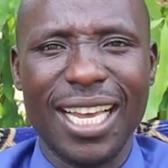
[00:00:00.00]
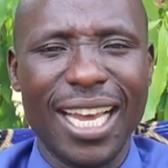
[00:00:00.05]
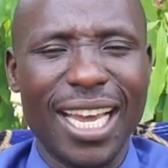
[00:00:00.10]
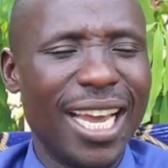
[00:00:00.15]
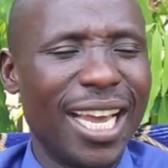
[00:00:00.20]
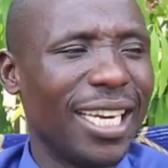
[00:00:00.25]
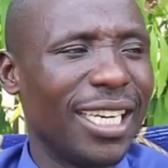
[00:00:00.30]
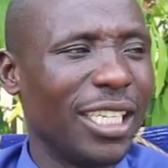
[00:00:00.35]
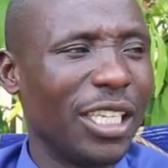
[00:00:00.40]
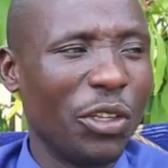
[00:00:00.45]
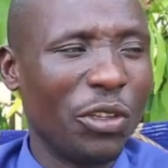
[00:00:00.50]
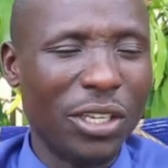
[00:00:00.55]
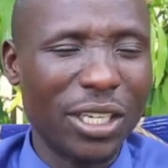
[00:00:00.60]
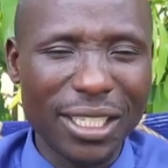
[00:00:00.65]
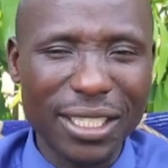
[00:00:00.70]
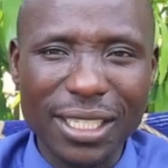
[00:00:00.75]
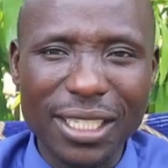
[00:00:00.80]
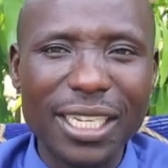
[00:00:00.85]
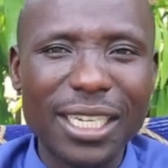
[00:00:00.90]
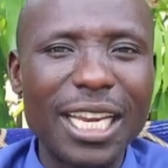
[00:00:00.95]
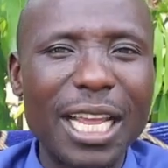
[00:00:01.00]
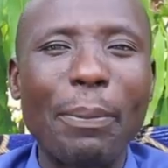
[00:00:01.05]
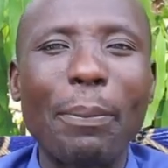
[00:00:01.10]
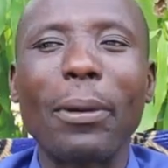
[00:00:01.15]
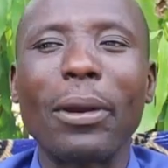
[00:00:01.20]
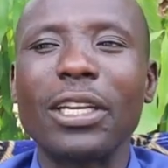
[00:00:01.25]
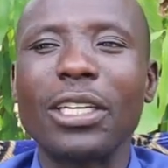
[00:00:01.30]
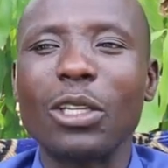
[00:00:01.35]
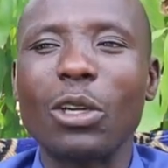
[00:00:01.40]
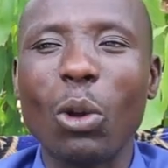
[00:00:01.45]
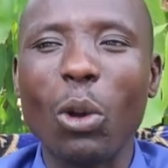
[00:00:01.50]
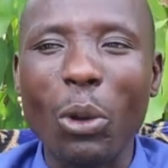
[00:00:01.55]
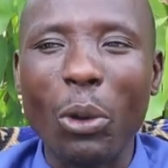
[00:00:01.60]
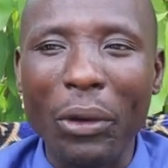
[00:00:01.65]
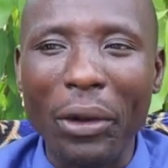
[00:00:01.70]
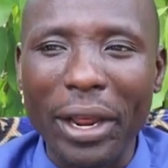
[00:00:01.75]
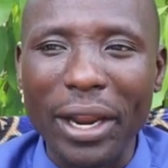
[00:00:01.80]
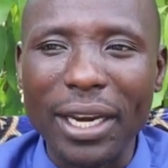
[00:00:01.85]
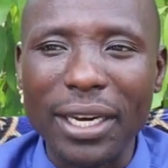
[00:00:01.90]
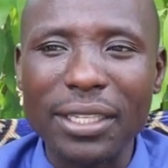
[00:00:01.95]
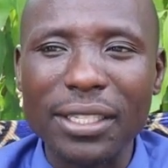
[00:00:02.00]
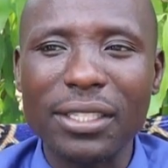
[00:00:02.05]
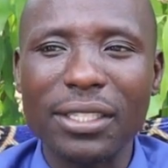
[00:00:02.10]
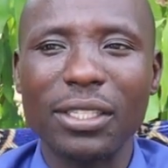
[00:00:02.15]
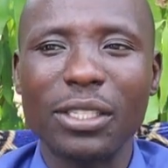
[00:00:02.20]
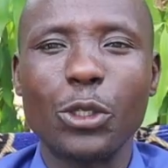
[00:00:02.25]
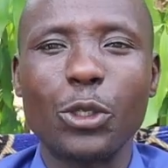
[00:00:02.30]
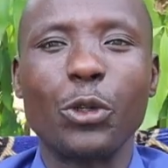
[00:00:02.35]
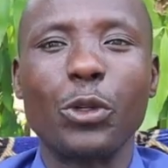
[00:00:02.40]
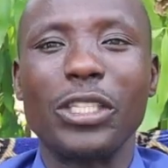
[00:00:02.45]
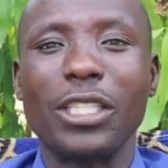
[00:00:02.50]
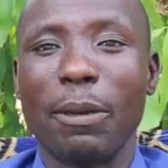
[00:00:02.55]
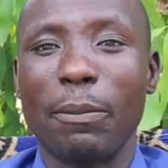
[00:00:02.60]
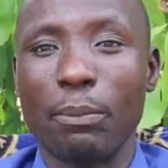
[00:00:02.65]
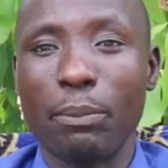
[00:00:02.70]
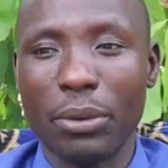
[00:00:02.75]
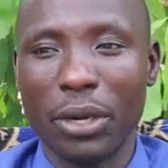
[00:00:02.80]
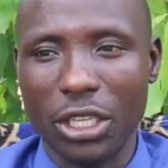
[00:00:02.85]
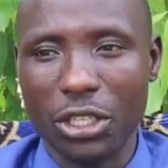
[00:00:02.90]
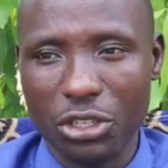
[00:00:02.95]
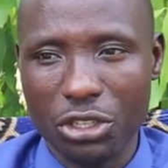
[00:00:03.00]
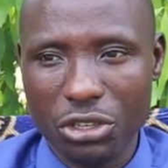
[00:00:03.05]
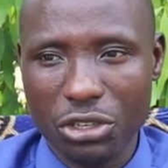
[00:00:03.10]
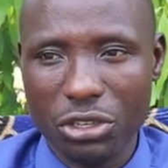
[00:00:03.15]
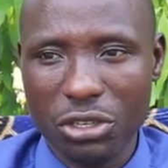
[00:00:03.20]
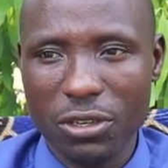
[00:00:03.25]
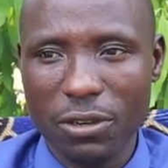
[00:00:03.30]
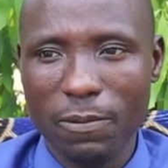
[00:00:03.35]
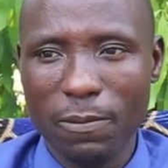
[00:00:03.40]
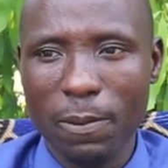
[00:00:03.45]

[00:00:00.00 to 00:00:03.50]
And you just need a political lens to interpret